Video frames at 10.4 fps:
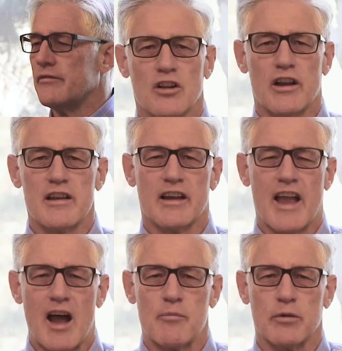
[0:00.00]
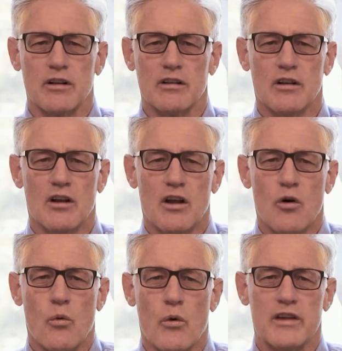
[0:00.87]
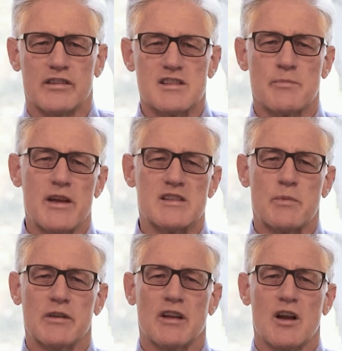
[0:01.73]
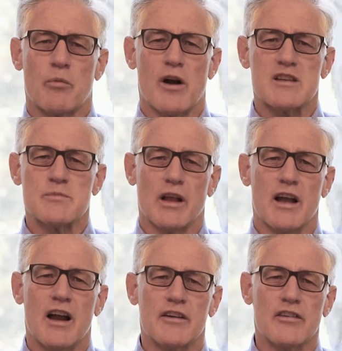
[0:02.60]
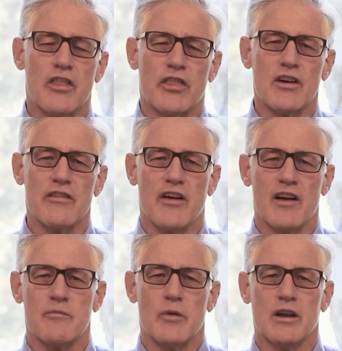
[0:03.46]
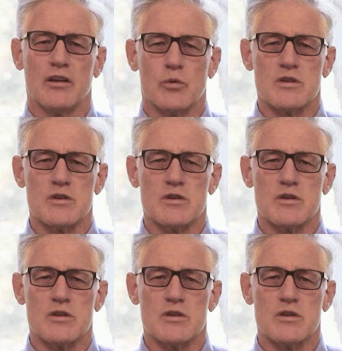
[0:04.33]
Looking to capital, We anticipate spending approximately $135 million,